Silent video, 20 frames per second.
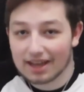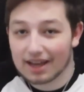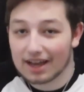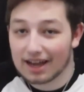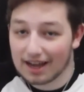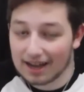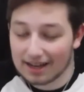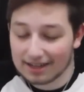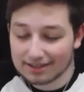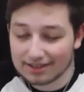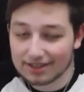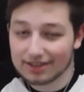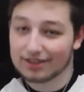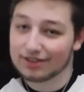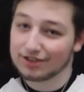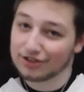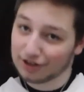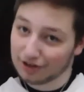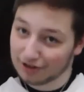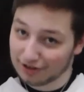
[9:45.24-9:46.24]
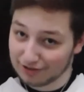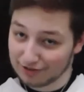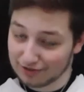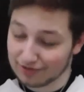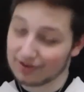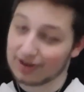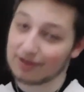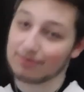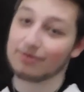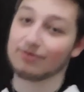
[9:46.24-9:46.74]
at the trailer
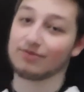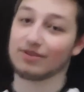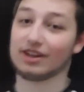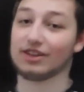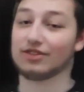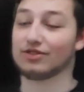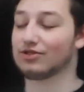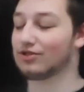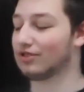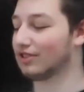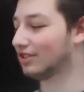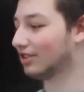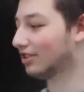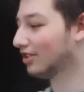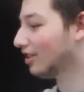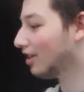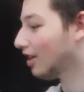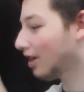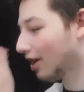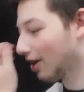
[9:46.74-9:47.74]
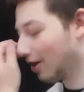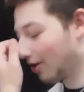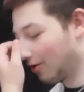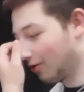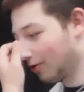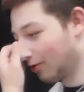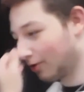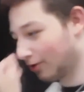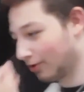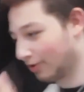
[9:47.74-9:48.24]
Realm, right on Twitter,
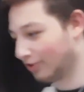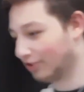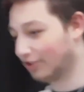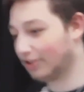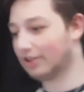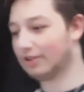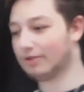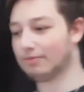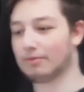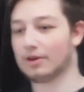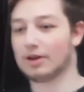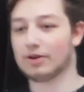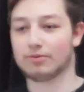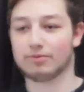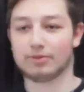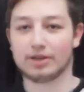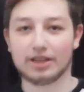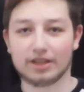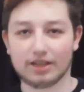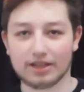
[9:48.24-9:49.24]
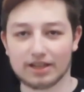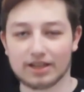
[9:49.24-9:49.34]
or you email me,